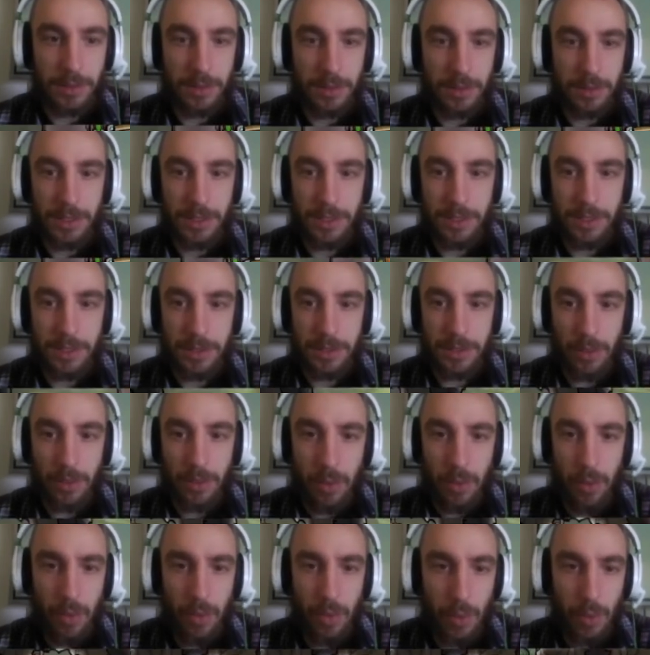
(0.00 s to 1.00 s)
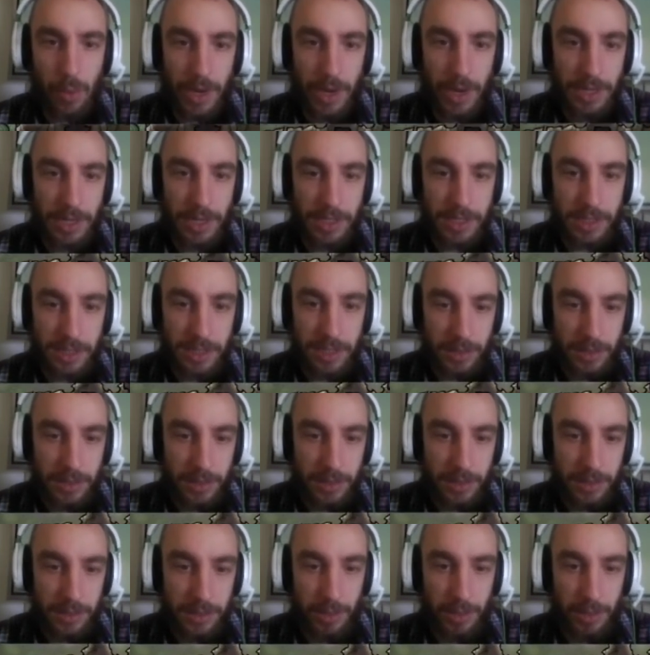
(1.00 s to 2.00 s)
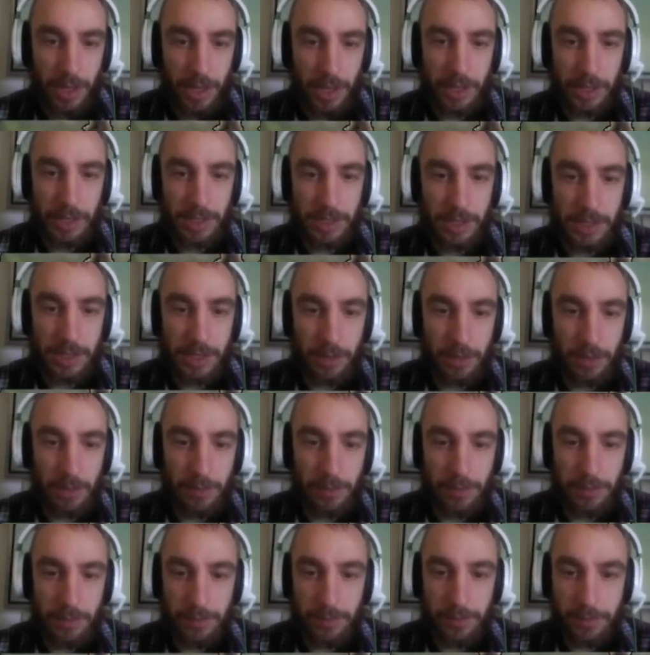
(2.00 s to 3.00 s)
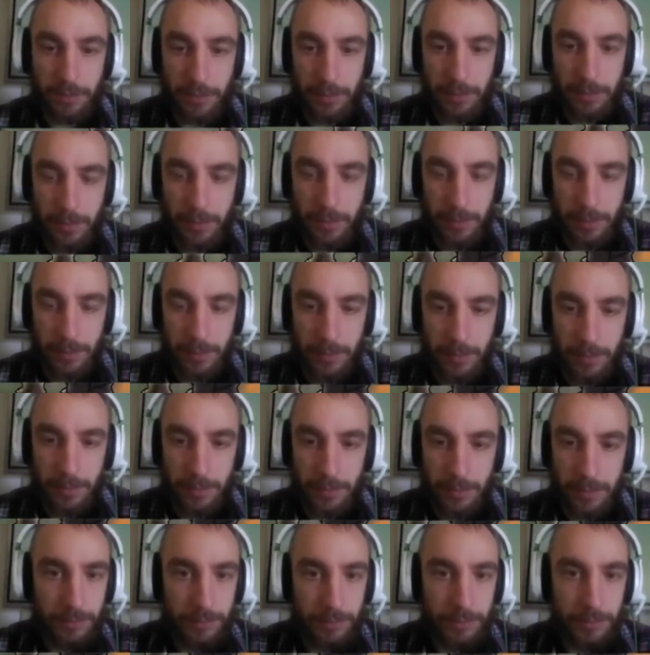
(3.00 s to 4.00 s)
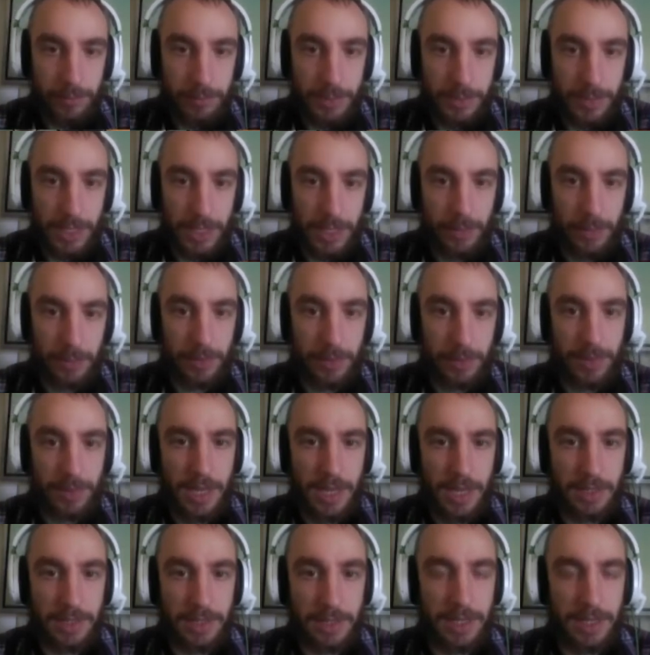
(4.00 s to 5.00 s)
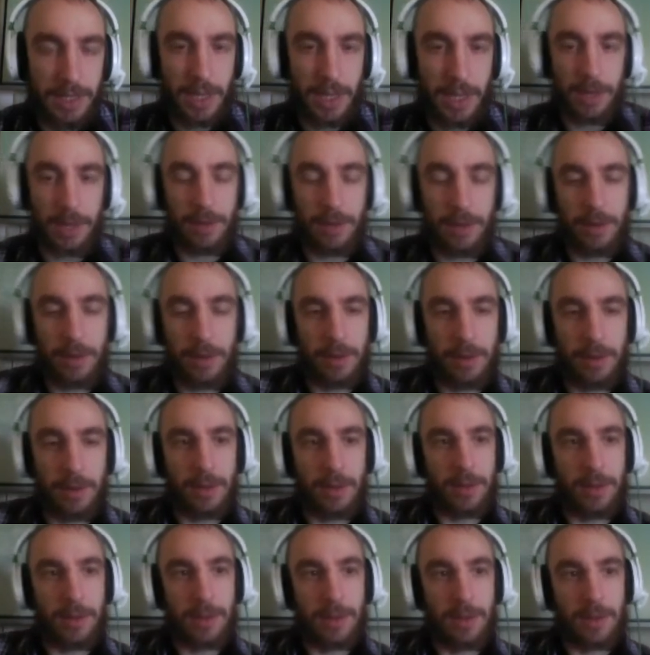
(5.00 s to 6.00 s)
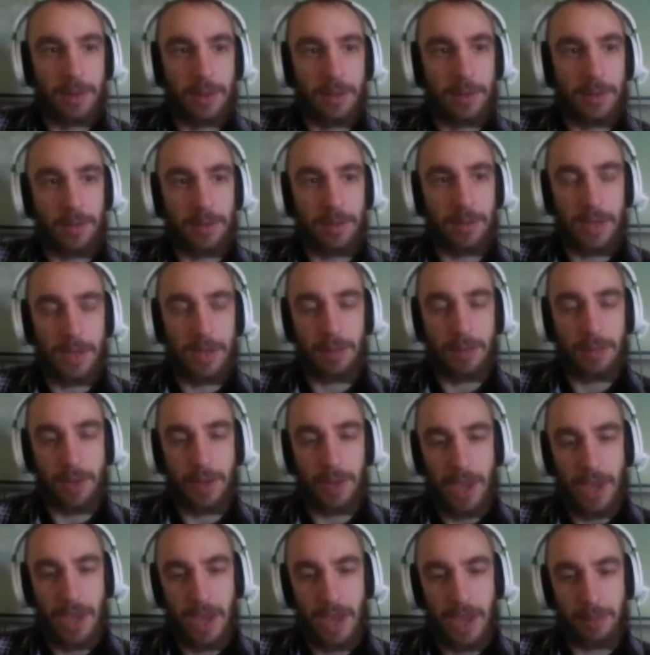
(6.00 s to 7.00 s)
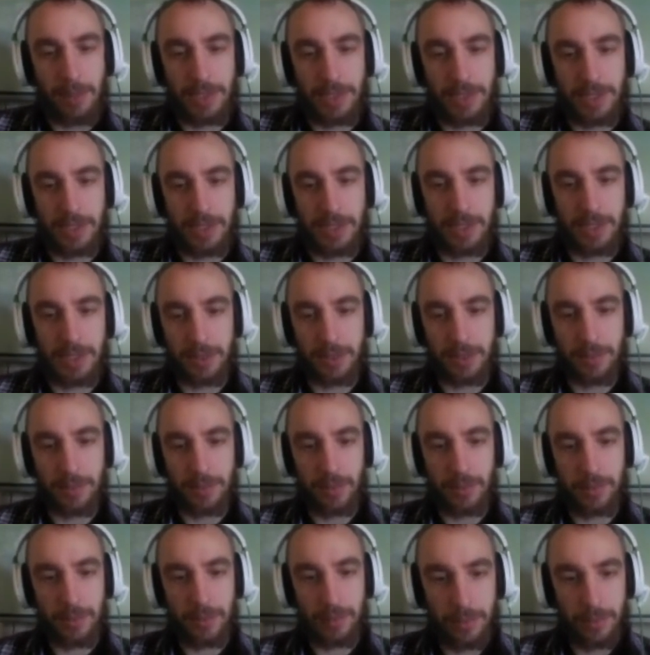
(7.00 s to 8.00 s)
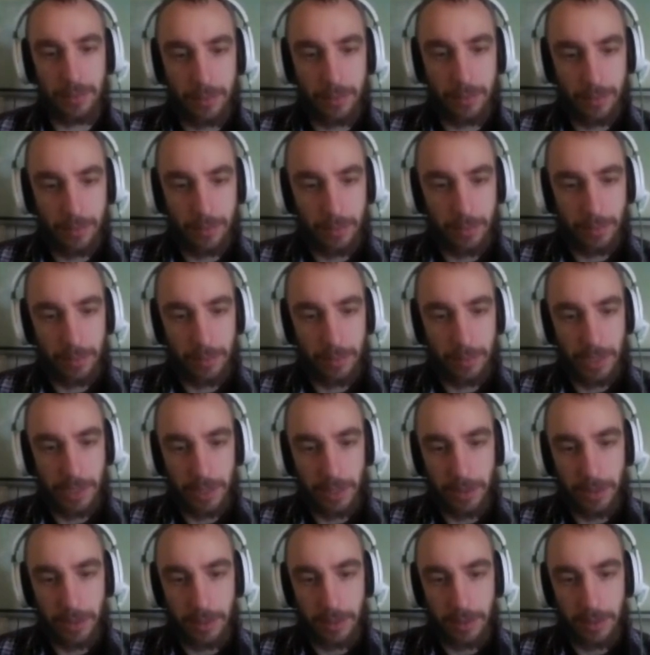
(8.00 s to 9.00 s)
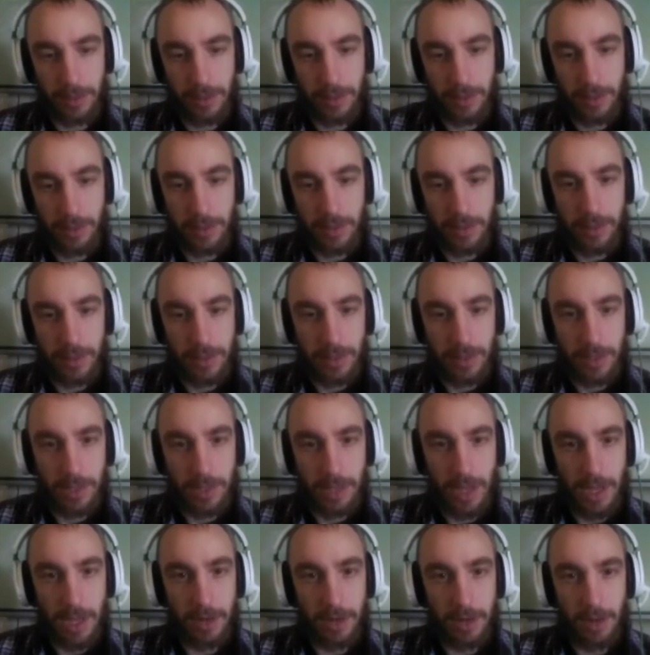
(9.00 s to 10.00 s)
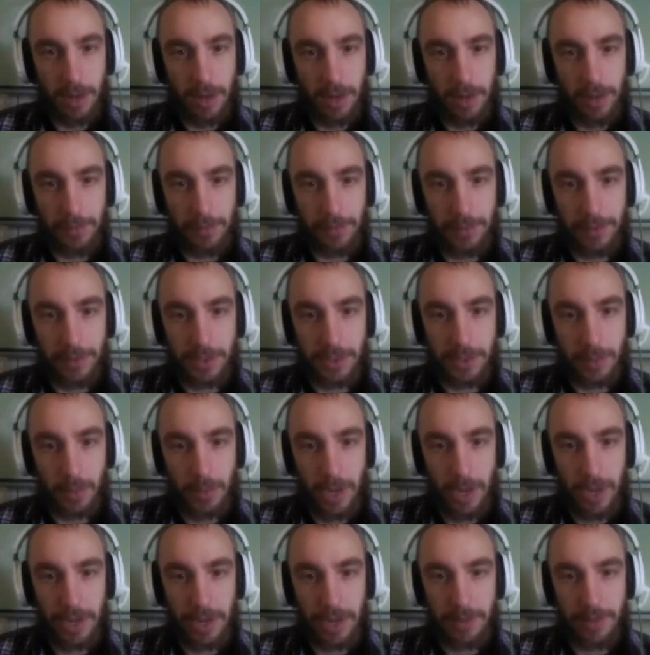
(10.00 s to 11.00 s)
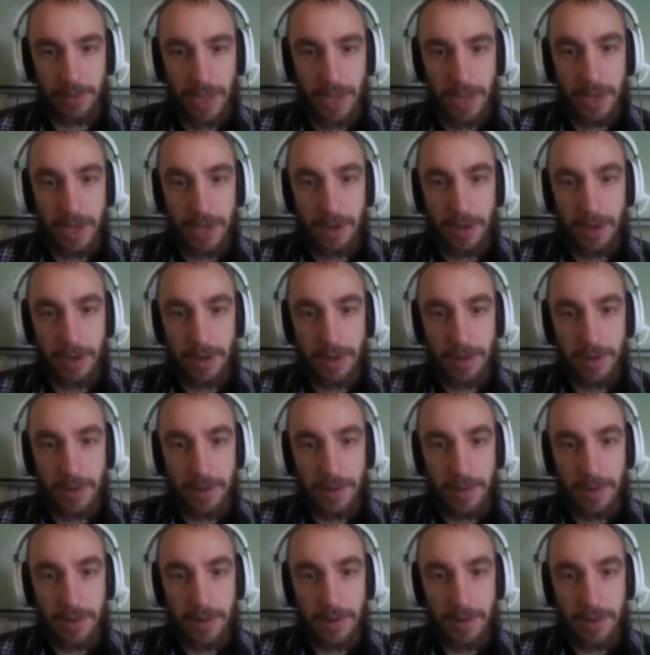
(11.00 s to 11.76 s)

that this is always supplying itself. And with that done, then perhaps we can cut off this wire then,